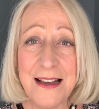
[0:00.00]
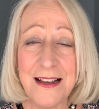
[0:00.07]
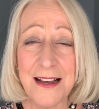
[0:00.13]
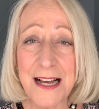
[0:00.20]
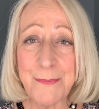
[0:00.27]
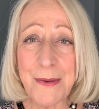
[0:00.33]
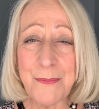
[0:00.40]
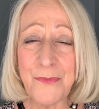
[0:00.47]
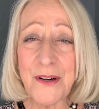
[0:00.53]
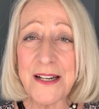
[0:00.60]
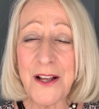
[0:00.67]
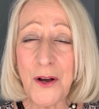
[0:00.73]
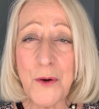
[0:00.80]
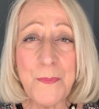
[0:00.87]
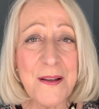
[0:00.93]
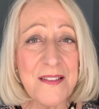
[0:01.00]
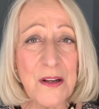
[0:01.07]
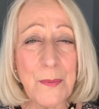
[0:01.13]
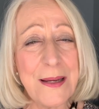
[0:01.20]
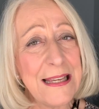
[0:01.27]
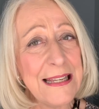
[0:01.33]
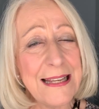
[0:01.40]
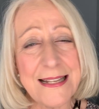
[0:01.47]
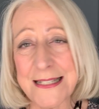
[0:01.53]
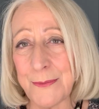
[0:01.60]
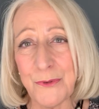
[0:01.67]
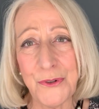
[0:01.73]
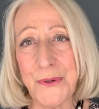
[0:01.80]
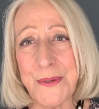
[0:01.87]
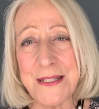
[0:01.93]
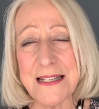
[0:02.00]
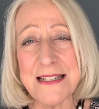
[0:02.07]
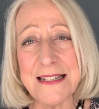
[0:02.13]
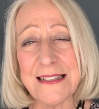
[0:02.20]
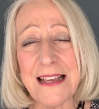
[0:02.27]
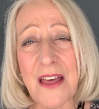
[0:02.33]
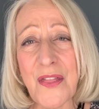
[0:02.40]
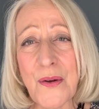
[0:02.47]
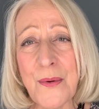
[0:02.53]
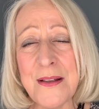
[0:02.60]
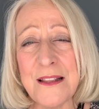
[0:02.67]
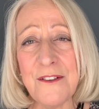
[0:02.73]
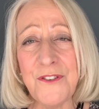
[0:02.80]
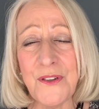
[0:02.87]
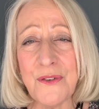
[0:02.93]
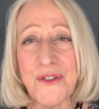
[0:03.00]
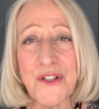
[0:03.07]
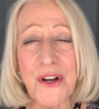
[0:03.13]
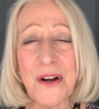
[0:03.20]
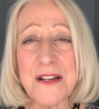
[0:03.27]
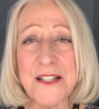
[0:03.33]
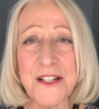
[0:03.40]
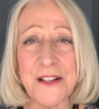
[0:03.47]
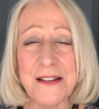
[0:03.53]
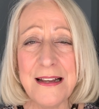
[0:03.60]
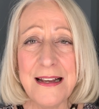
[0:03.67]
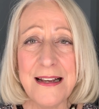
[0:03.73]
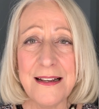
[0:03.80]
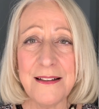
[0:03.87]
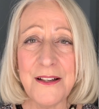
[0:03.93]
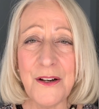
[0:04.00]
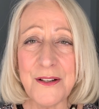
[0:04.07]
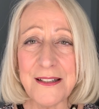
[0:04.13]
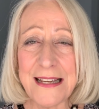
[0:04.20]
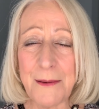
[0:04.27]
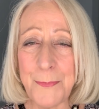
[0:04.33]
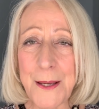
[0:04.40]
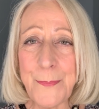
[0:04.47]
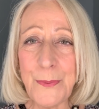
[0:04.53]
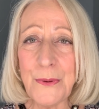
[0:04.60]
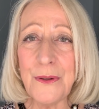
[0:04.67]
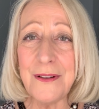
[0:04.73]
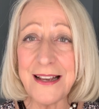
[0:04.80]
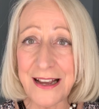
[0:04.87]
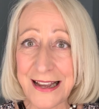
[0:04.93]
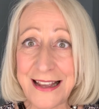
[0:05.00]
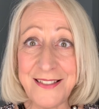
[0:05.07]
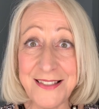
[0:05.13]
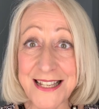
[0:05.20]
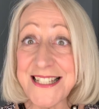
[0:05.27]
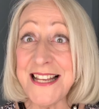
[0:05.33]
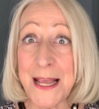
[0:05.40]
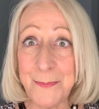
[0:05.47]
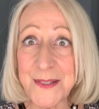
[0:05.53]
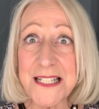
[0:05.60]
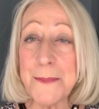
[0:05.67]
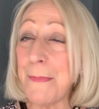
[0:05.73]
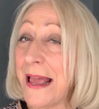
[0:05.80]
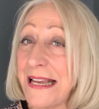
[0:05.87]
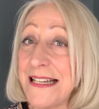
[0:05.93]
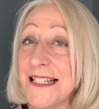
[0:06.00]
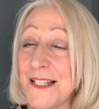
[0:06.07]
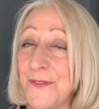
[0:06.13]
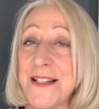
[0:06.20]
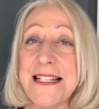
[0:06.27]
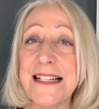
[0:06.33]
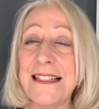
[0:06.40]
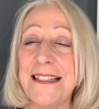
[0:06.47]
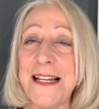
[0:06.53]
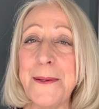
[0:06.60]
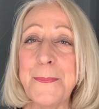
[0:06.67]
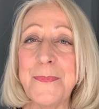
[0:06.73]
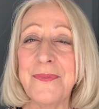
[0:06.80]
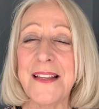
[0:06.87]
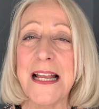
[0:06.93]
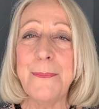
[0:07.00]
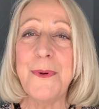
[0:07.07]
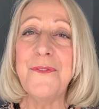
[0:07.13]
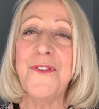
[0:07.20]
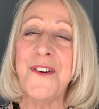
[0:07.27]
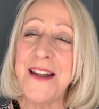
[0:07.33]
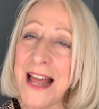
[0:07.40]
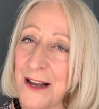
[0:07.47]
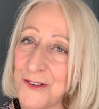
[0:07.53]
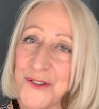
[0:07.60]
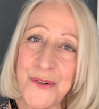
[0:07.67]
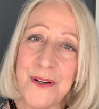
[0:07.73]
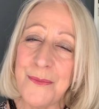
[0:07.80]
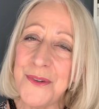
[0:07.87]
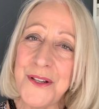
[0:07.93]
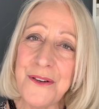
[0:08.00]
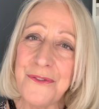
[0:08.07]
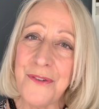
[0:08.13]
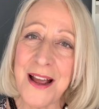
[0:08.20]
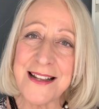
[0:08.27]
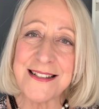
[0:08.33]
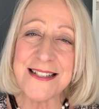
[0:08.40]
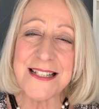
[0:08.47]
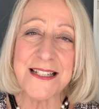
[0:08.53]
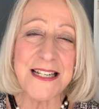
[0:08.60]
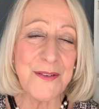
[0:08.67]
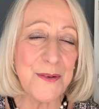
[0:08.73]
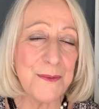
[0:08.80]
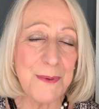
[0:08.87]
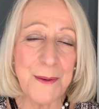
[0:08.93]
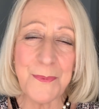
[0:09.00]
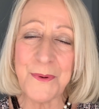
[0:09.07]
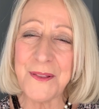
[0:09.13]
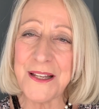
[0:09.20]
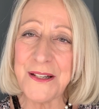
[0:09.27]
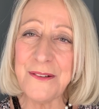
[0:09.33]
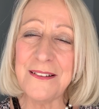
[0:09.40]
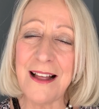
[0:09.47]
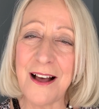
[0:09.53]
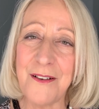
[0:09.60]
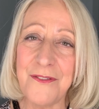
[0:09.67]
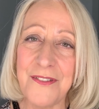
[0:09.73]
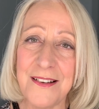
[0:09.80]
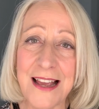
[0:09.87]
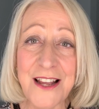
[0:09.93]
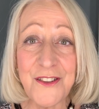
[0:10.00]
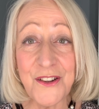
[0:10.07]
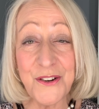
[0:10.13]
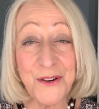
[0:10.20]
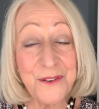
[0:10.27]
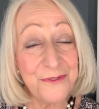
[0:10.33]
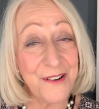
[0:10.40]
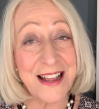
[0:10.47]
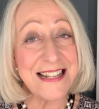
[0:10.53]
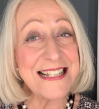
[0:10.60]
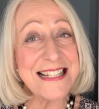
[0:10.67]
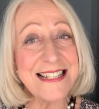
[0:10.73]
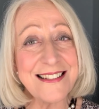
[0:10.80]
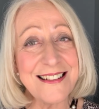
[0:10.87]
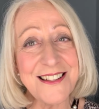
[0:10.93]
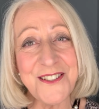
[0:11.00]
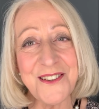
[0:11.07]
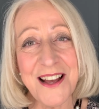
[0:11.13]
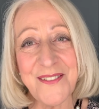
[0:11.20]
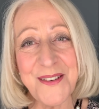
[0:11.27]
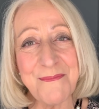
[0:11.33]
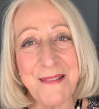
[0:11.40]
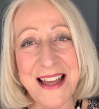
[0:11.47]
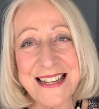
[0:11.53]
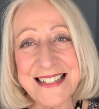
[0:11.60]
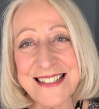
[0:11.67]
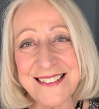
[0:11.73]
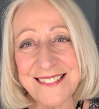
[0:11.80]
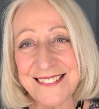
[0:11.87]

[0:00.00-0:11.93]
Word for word: Um, I'm really hoping that we can get some cruises together in the future to, you know, get people in the same space physically. But for now, do it with your friends, do it with people that you love and the new friends that you haven't met.